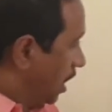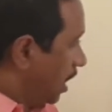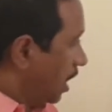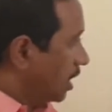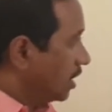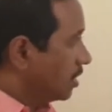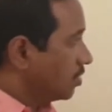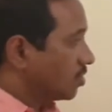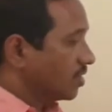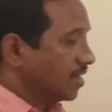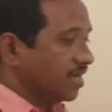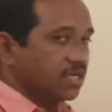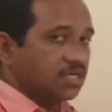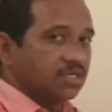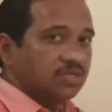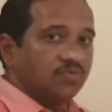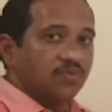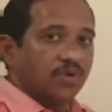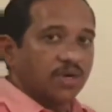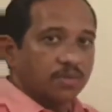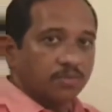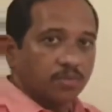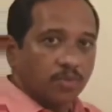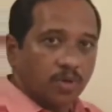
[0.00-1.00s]
I write
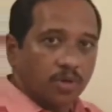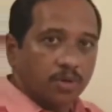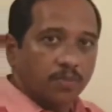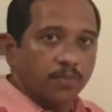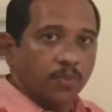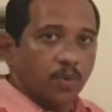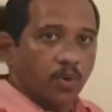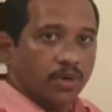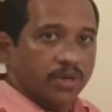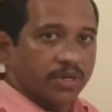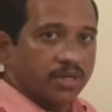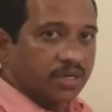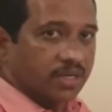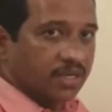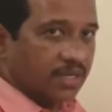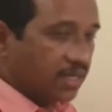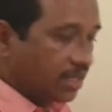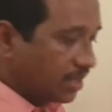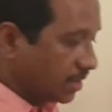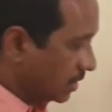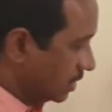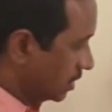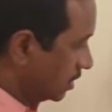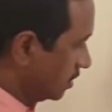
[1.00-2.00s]
one more point
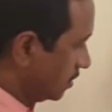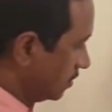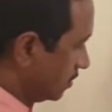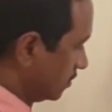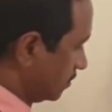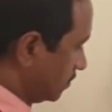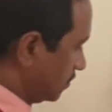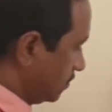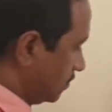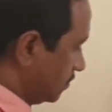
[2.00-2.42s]
here.